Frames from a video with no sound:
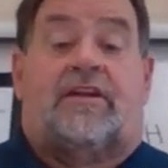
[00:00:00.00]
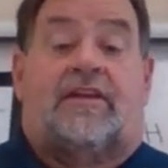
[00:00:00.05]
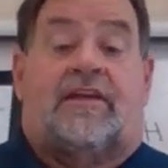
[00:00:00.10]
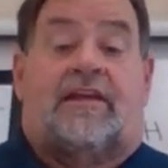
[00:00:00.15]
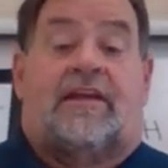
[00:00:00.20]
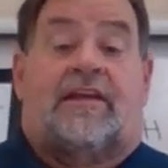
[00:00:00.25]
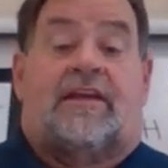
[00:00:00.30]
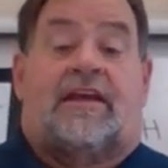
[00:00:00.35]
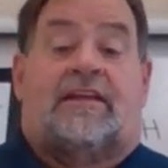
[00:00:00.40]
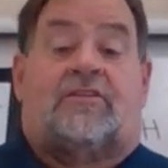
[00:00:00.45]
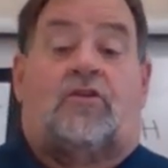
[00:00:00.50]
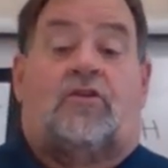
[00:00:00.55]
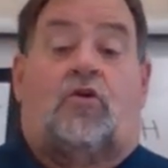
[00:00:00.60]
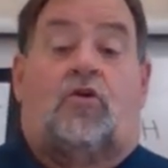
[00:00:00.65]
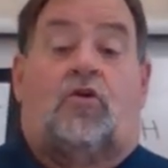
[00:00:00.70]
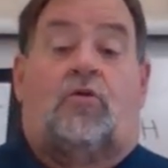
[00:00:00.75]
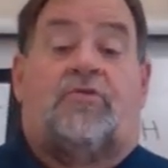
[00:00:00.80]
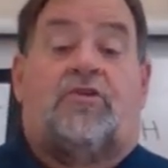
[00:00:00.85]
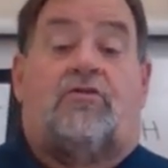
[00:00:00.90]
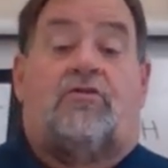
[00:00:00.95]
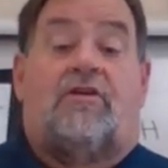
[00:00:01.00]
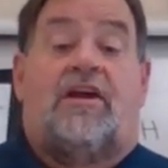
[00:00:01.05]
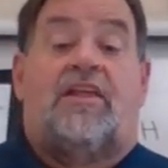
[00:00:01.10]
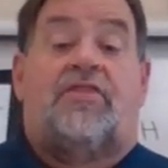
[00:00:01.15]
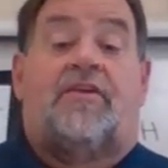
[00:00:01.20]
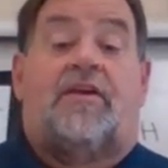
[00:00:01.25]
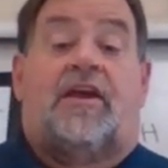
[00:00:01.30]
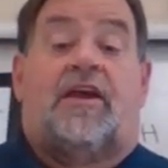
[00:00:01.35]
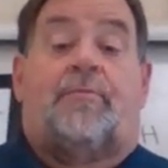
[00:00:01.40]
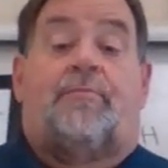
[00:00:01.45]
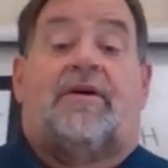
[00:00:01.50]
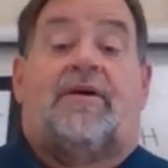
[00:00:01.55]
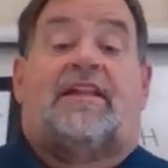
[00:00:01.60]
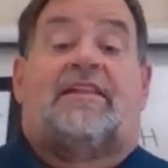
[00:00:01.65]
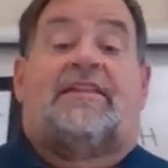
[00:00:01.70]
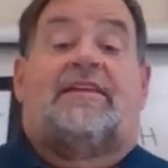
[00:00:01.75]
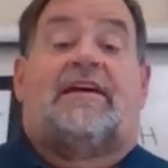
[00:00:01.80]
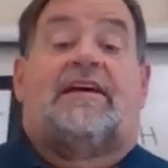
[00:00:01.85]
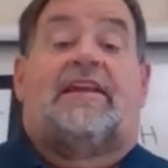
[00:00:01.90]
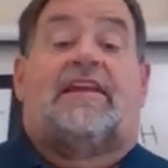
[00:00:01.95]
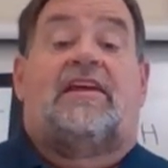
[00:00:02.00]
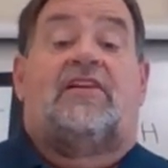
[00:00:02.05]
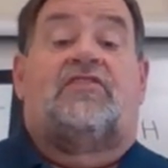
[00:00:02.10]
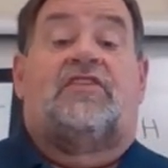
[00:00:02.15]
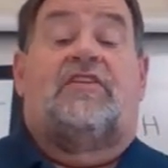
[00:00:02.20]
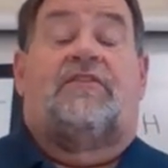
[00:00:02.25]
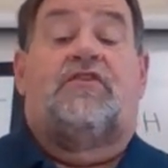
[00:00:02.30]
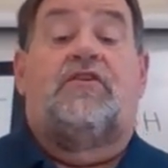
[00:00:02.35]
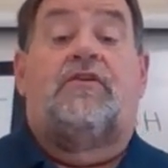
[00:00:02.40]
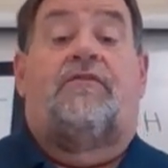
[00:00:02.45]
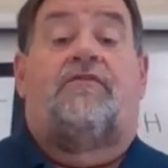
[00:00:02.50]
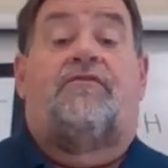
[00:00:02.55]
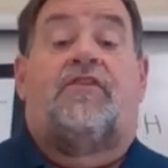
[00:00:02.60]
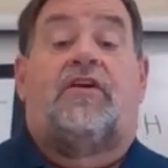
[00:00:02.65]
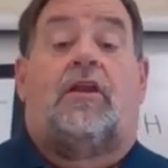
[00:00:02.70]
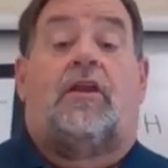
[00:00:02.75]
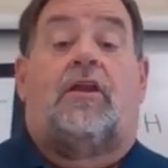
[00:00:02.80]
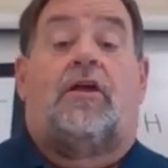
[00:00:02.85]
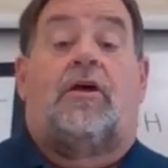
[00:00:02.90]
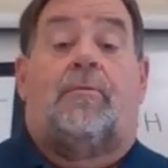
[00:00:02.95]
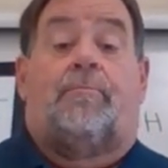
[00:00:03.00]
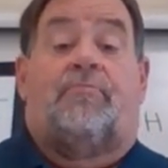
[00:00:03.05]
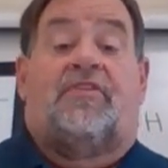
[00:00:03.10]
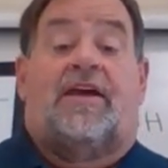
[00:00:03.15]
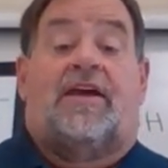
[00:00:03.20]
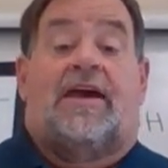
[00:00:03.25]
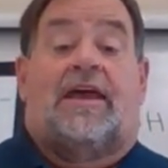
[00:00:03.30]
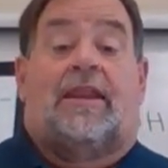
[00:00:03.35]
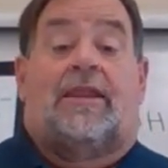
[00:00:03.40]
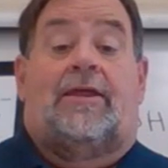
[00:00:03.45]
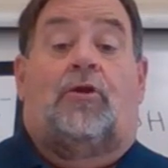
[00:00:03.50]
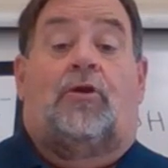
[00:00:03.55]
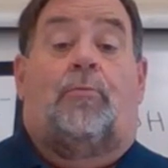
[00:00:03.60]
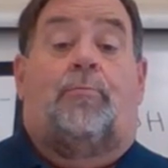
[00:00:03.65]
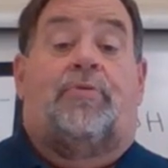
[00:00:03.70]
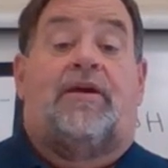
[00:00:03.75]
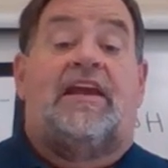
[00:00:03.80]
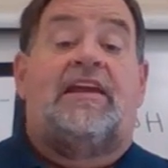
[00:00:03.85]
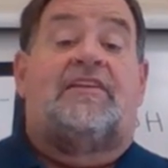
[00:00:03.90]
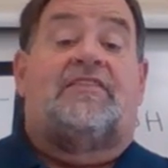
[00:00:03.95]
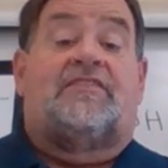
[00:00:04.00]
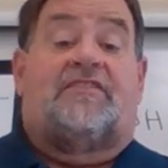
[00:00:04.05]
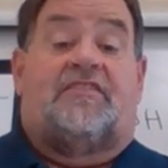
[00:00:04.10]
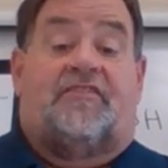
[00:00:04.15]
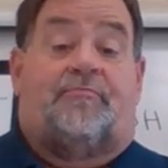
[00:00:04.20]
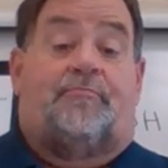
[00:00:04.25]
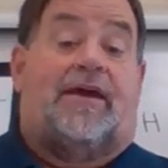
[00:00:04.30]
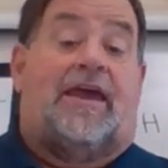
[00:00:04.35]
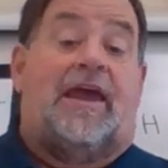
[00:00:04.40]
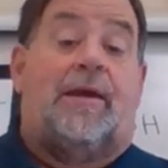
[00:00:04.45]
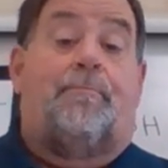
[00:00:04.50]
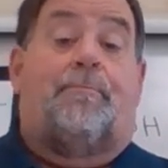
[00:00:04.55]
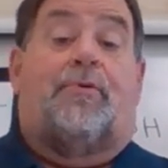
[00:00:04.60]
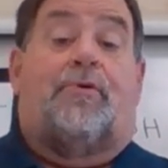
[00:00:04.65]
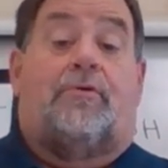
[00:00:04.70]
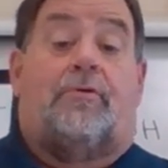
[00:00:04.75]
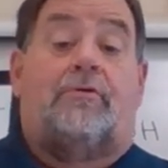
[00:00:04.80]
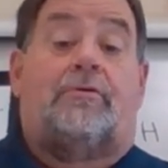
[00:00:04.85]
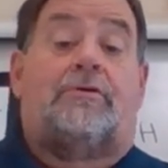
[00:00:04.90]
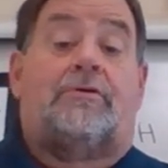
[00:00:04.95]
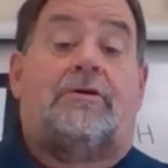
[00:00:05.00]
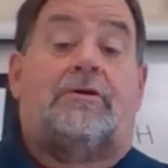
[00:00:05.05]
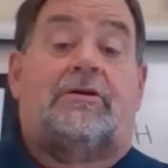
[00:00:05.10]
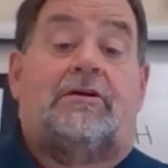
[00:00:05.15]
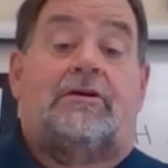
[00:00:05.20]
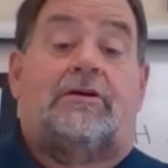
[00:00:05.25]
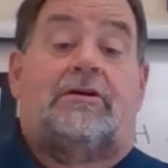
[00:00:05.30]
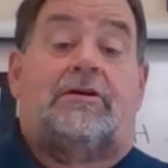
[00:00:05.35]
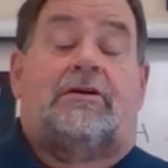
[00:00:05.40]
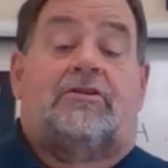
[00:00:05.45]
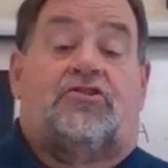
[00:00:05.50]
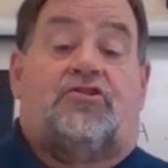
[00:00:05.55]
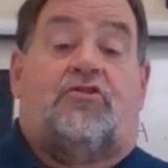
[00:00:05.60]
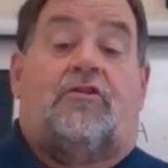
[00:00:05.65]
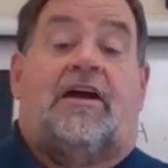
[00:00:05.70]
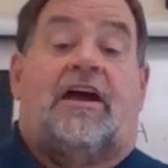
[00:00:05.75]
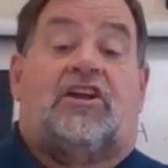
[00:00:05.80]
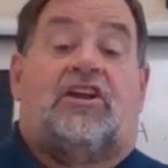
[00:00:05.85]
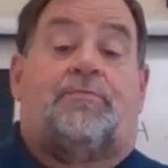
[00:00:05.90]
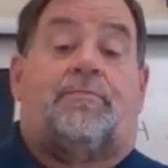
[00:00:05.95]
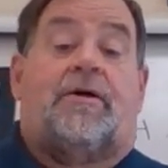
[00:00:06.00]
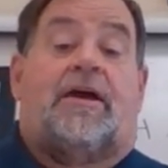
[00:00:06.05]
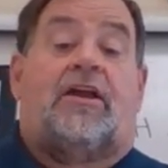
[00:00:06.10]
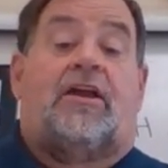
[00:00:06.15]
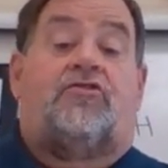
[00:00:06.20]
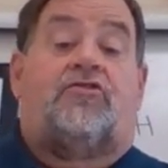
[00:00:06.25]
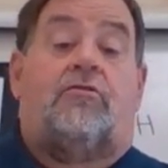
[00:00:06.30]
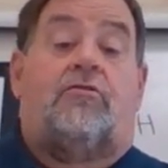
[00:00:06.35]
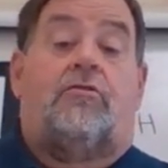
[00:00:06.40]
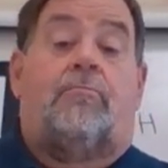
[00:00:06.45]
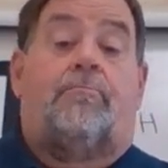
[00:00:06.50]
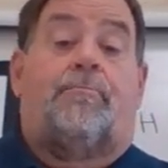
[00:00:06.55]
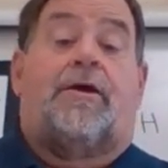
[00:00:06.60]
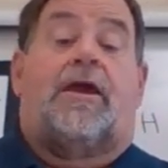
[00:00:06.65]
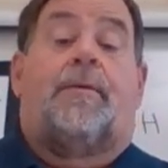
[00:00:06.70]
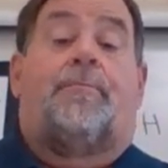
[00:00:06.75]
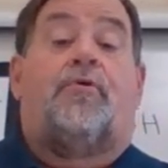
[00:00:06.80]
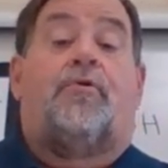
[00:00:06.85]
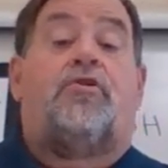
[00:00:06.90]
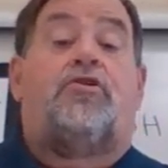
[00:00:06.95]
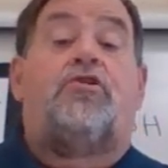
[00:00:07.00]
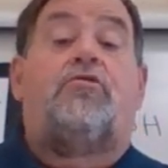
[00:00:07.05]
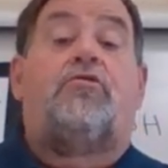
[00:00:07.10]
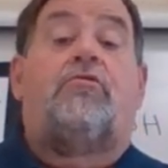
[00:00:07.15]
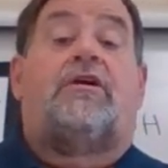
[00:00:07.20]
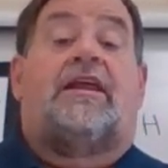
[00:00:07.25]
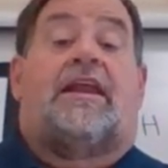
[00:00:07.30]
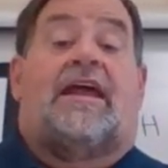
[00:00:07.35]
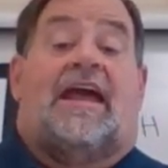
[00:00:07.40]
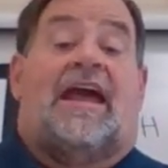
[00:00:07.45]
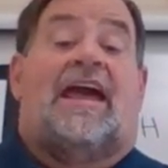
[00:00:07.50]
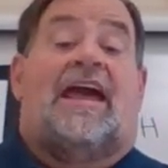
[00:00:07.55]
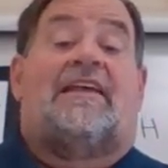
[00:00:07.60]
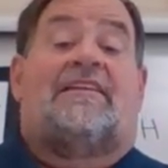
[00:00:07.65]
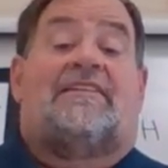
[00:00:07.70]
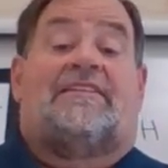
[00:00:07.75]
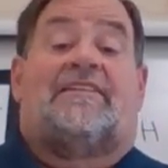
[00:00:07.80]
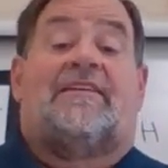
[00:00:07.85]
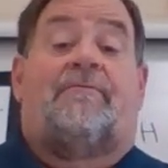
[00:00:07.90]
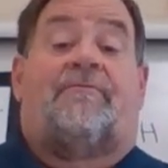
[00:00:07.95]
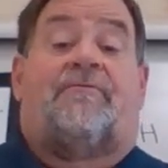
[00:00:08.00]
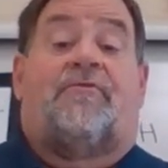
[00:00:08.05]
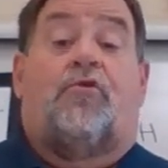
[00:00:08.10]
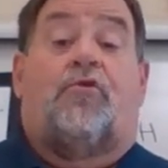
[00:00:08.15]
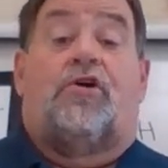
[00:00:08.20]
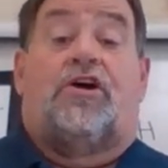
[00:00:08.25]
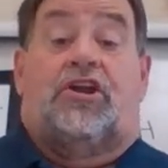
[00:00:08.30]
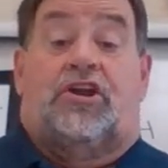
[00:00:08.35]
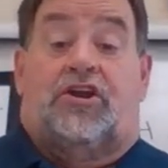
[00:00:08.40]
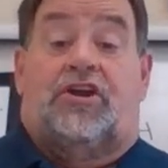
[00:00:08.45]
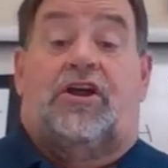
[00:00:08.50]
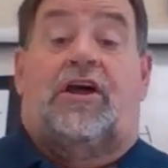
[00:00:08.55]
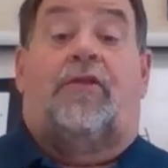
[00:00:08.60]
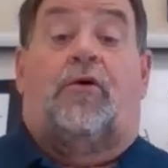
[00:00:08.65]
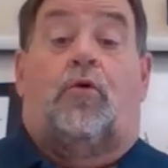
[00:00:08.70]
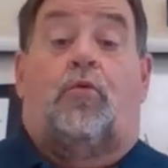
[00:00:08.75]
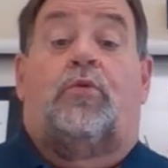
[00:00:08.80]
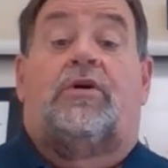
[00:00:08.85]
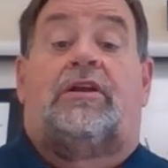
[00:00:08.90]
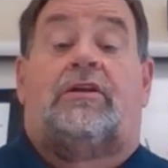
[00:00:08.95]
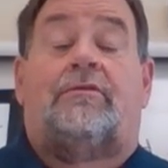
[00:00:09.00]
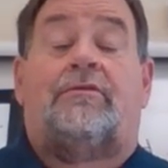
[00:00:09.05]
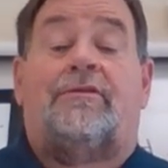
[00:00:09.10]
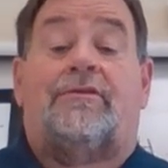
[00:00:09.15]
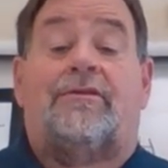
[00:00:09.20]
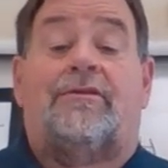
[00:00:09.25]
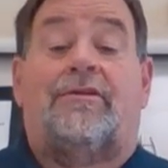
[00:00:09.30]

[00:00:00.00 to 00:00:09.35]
And I told them the great thing about that is if you fill up that little piece of paper, scratch paper, you can ask them for another one